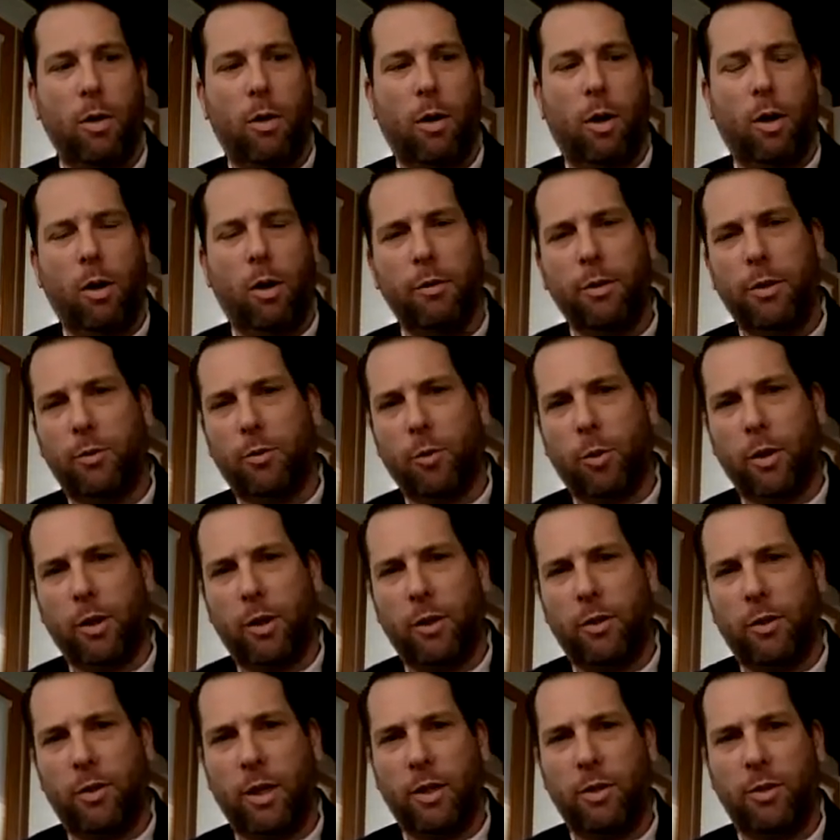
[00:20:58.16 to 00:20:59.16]
all of these
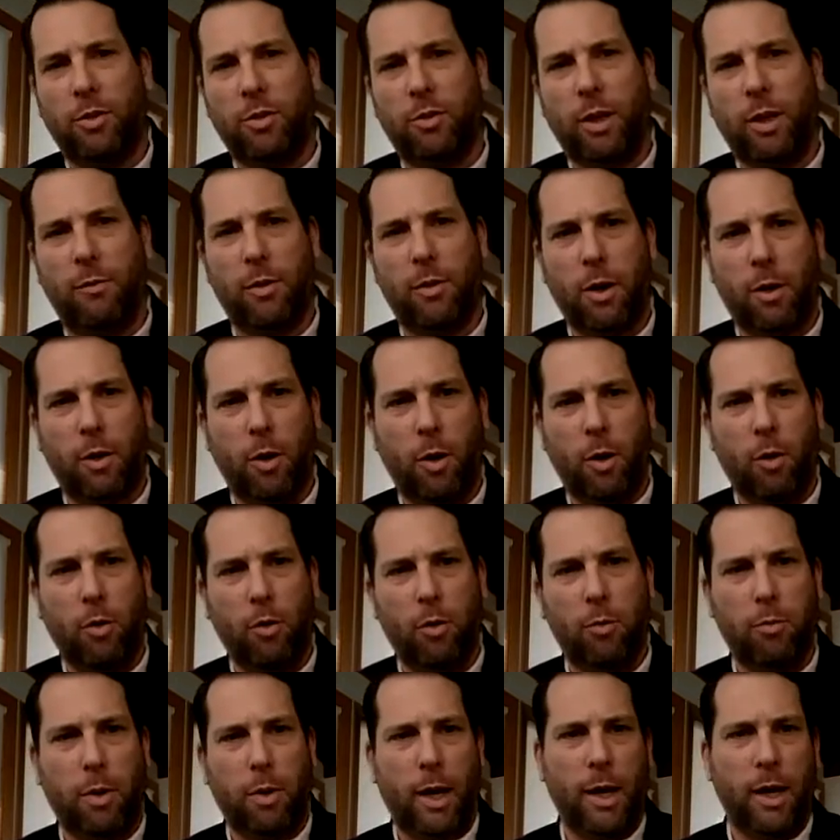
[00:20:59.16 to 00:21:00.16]
organizations have their
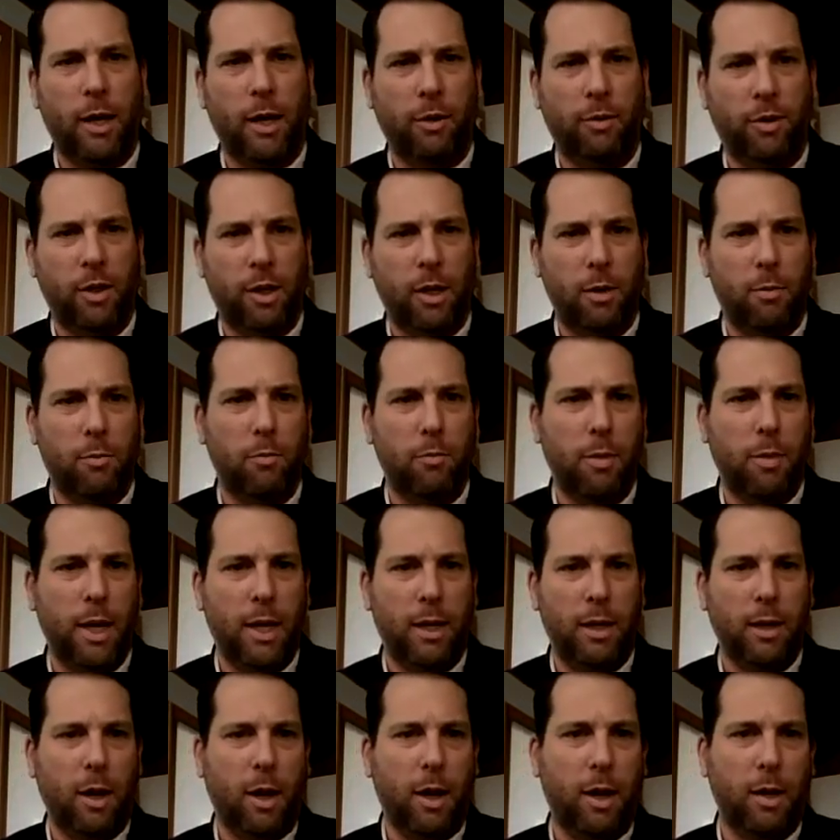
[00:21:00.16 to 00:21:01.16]
own bias, and it
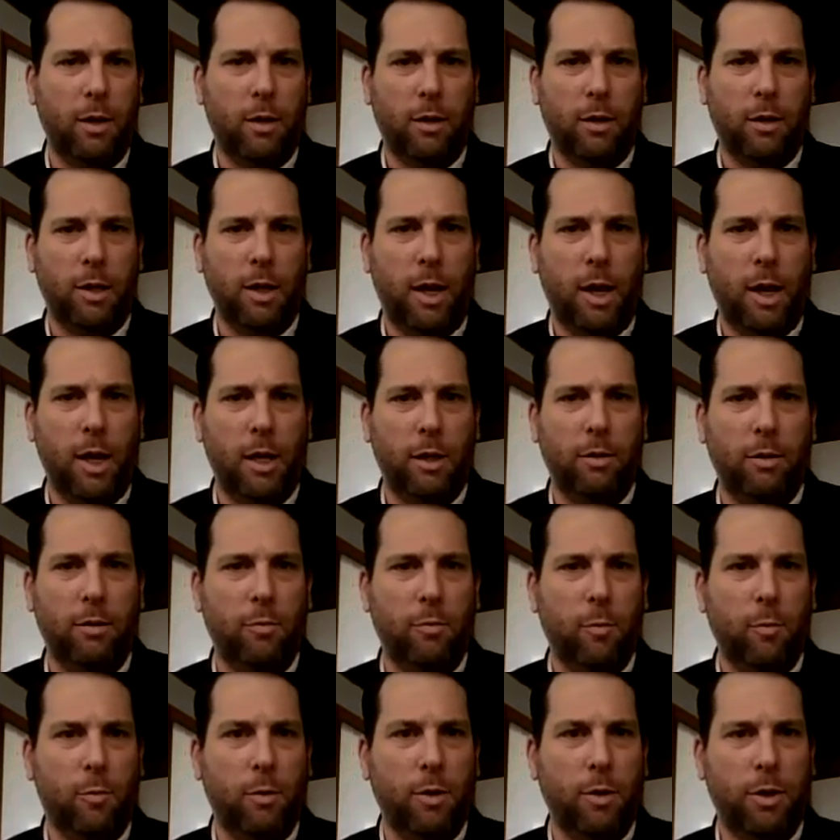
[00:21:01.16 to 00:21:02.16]
may not align
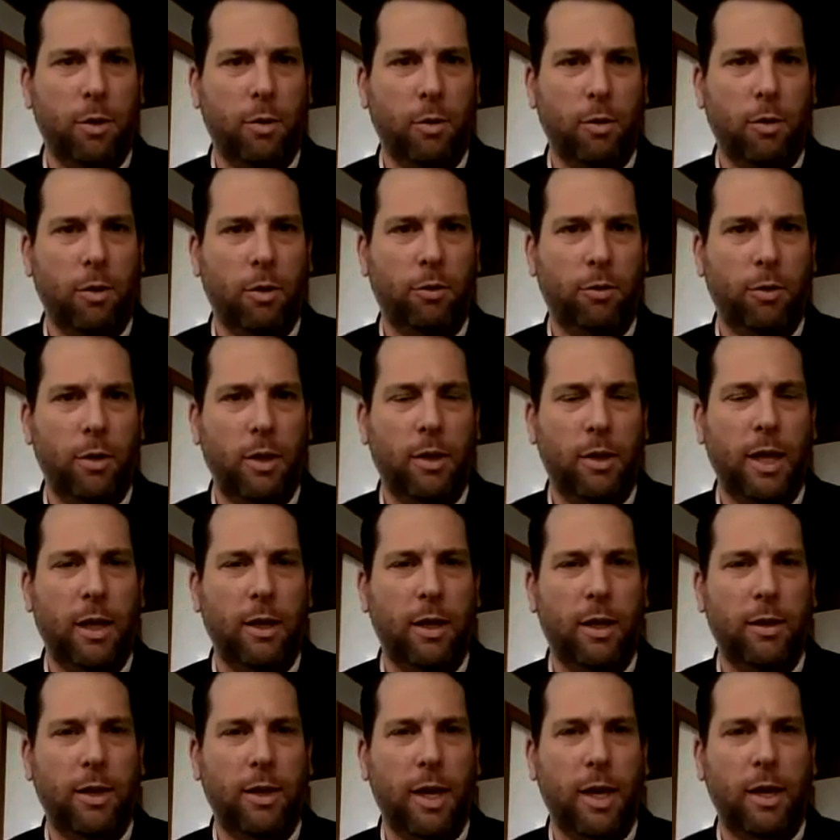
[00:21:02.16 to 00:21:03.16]
with yours, and
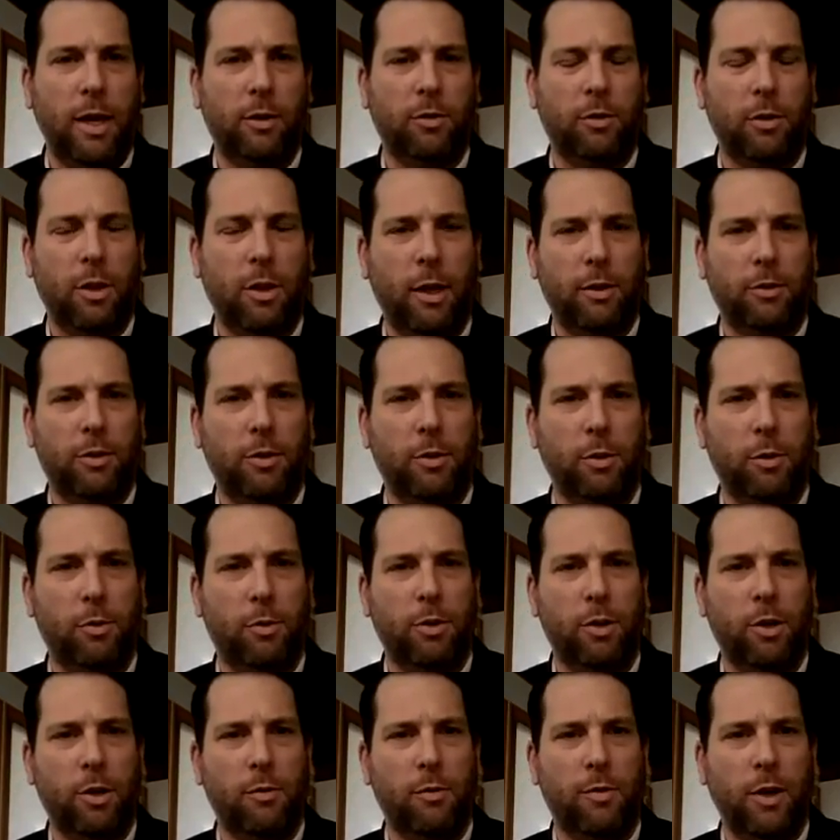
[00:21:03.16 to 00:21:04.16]
that has a lot to do
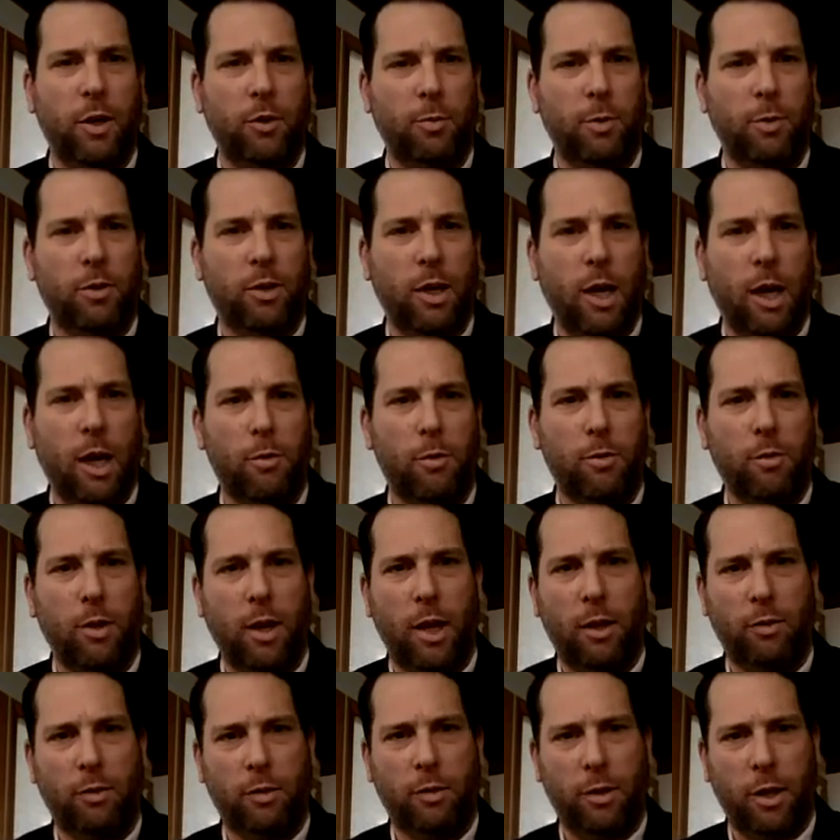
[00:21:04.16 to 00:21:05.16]
with your investment
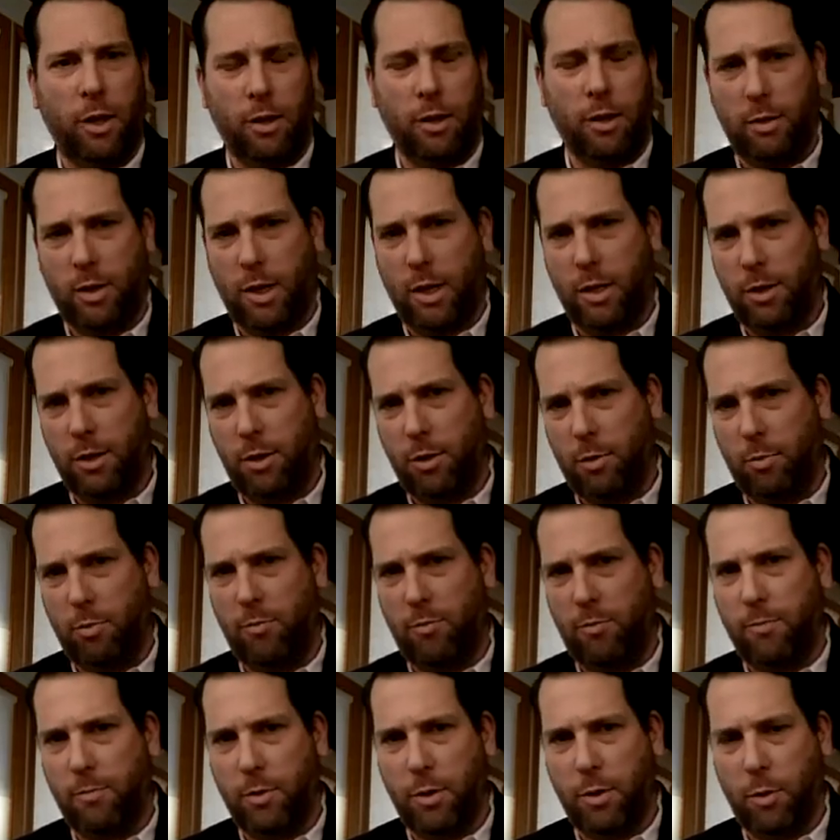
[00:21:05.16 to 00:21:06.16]
horizon and your
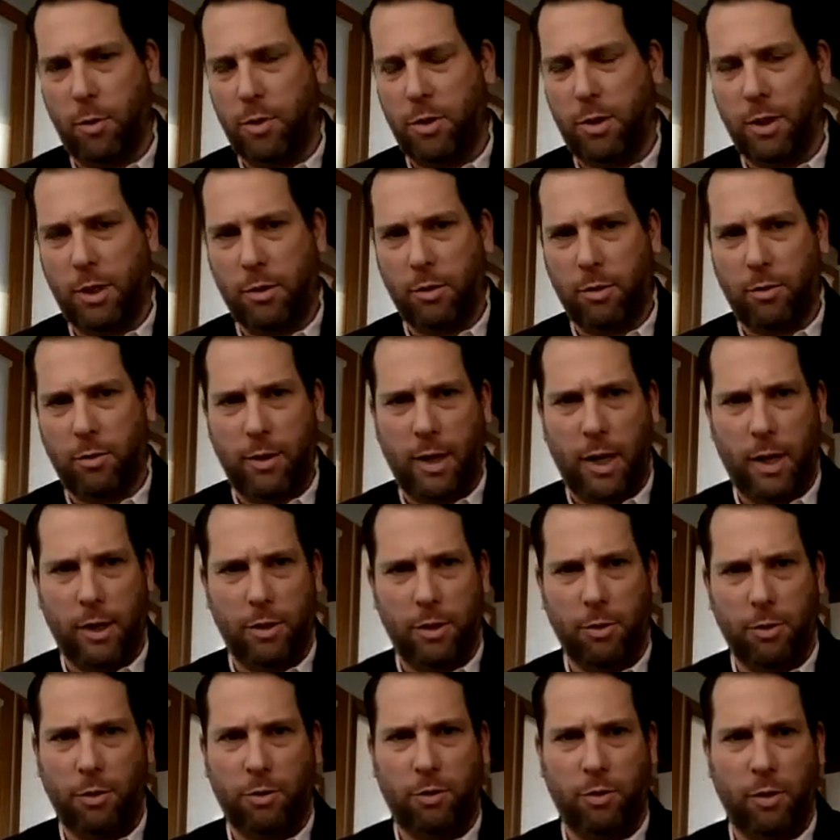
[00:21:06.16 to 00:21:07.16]
particular
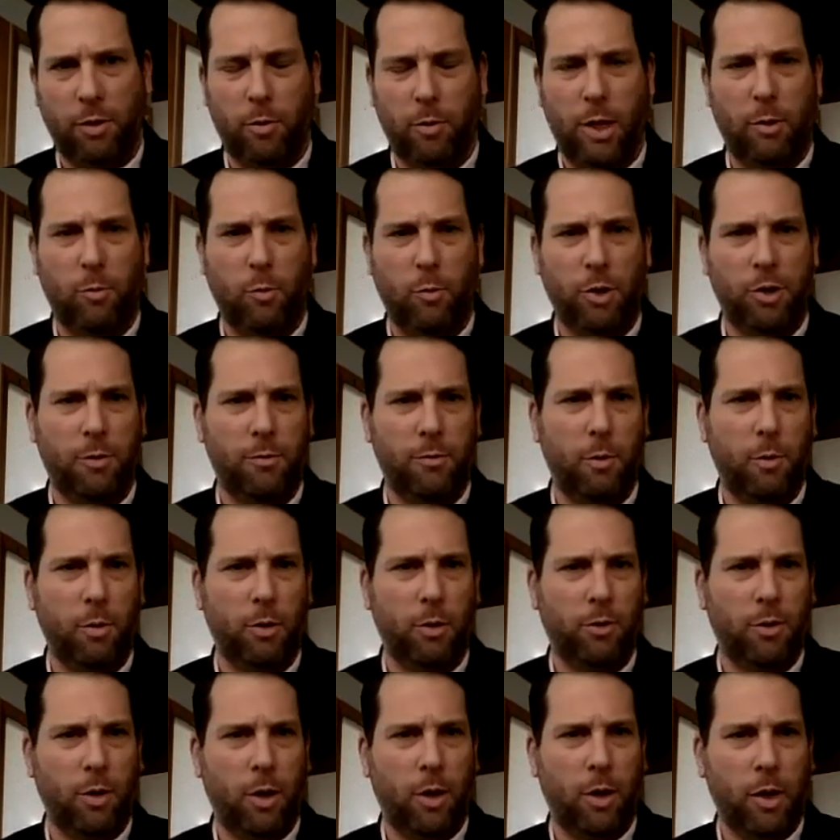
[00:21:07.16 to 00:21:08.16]
values and what you're
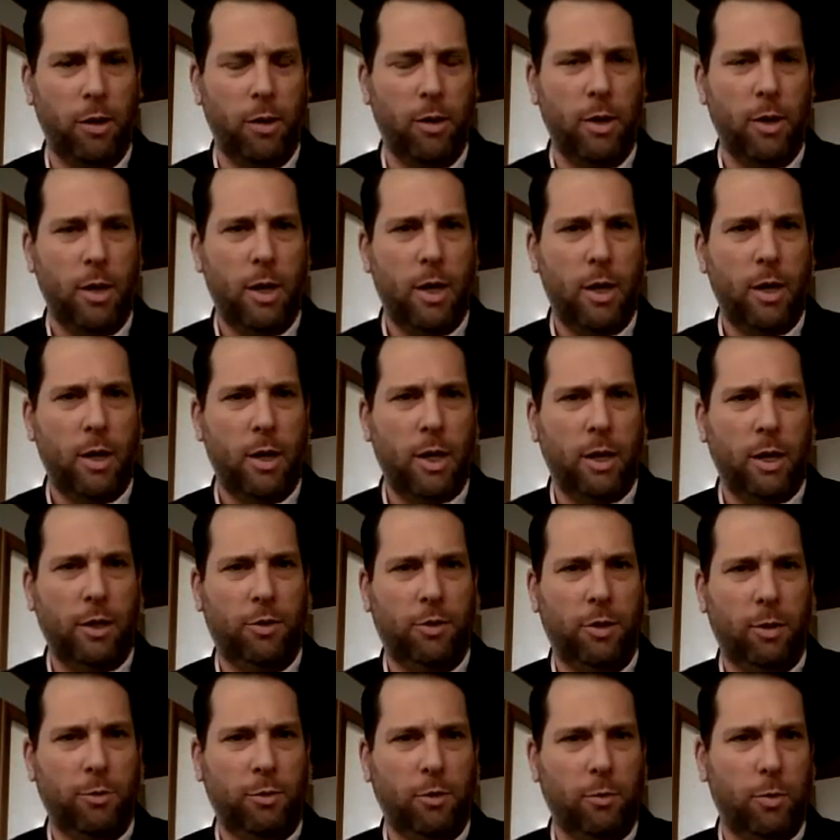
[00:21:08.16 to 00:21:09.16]
focused on in
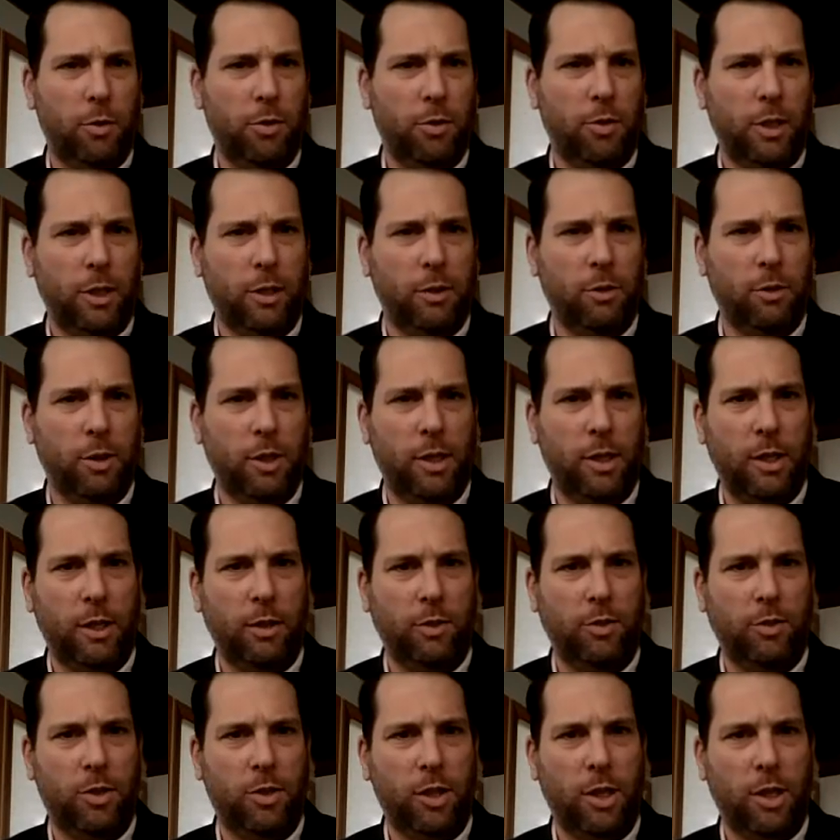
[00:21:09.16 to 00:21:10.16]
terms of particular
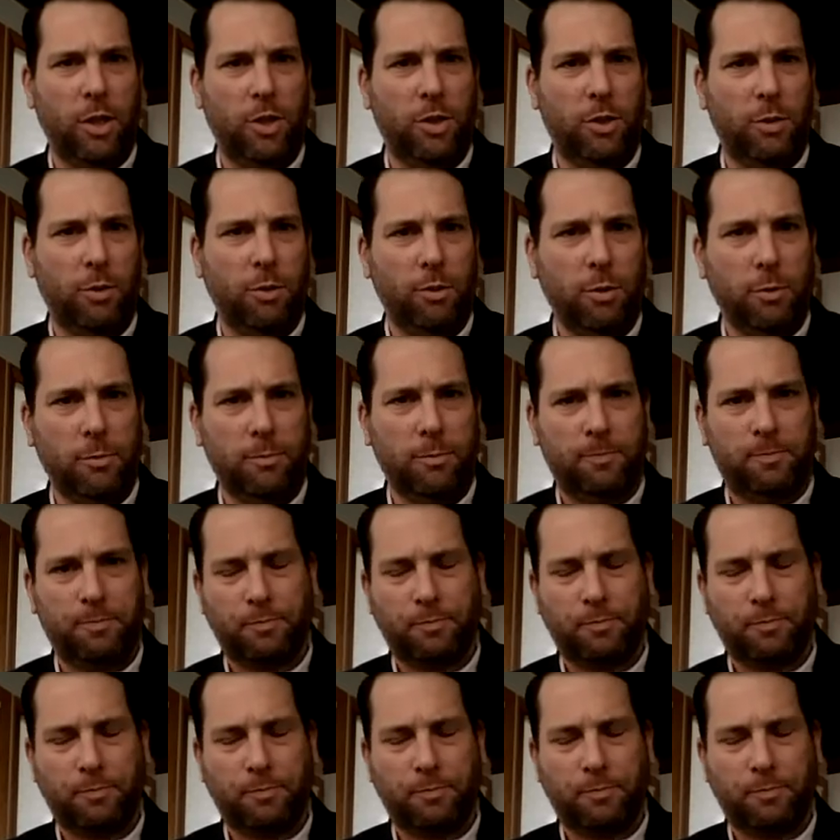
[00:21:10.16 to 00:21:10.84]
ESG issues.